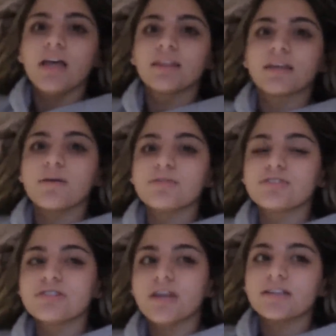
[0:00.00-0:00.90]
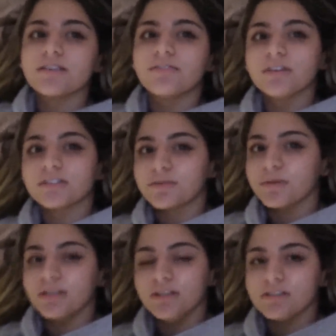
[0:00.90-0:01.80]
The chemistry test, I feel like it's gonna be
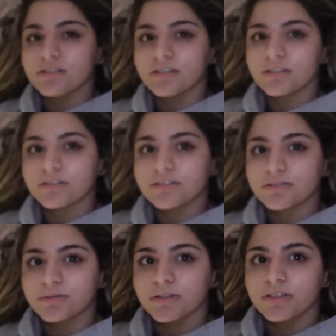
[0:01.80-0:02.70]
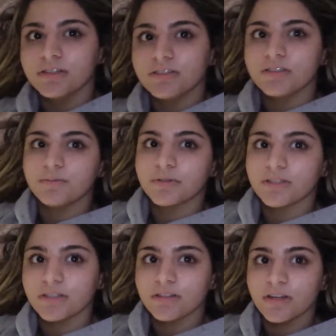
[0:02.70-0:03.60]
easy. Like it's just really easy. But
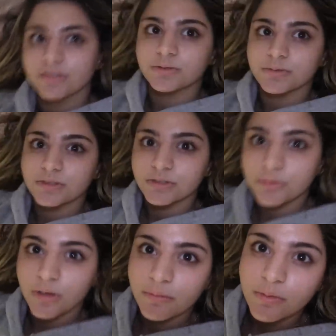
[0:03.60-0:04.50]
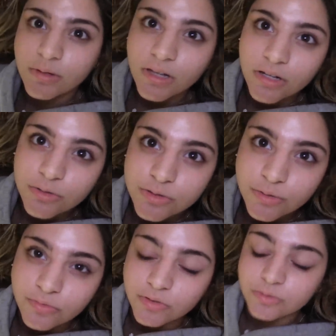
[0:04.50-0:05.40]
then the algebra 2, I mean, we're allowed to use a
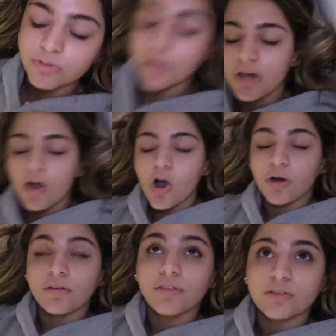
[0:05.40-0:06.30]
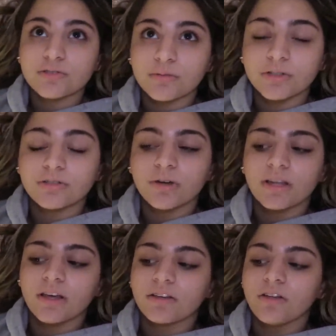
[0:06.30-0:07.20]
review. So I'm gonna
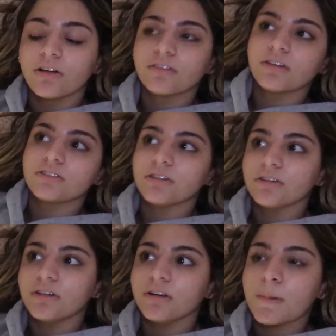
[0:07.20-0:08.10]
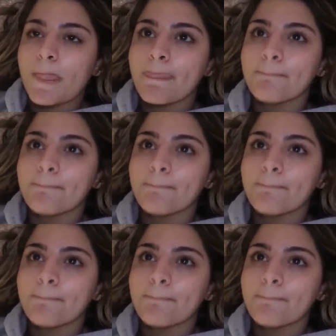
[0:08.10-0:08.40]
write like a lot of things on there.